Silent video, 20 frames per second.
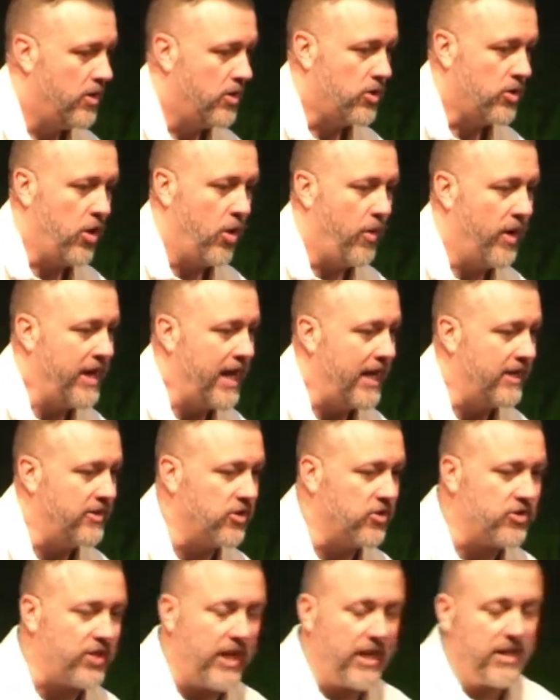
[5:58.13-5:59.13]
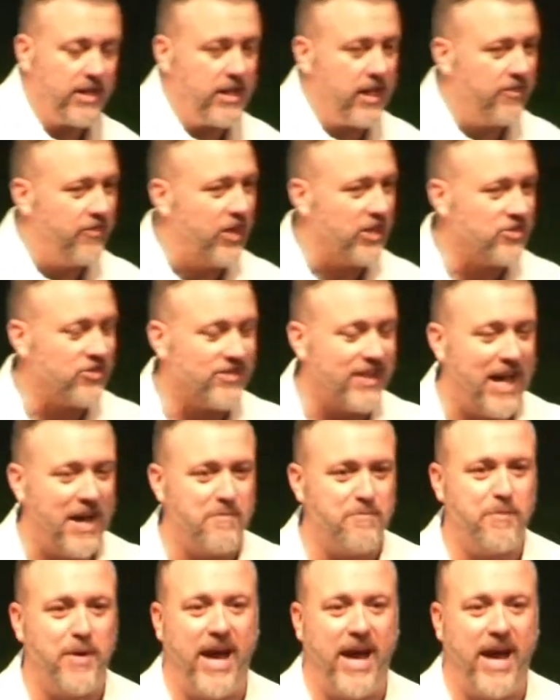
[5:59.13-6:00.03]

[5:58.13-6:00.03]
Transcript: No one had to say, "Give us that